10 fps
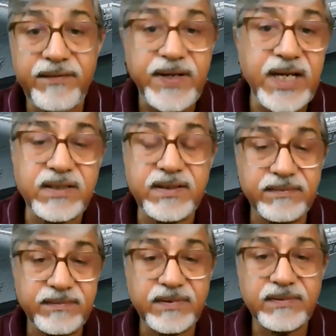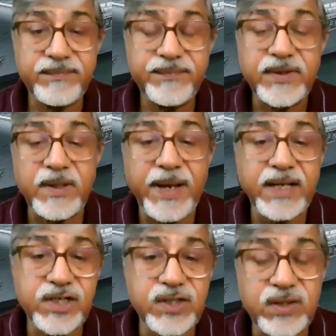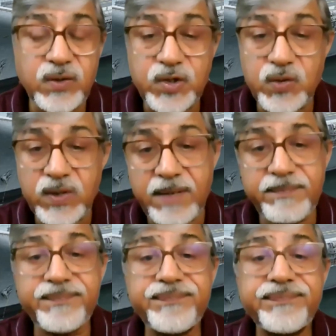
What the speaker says: week, the batches used to come.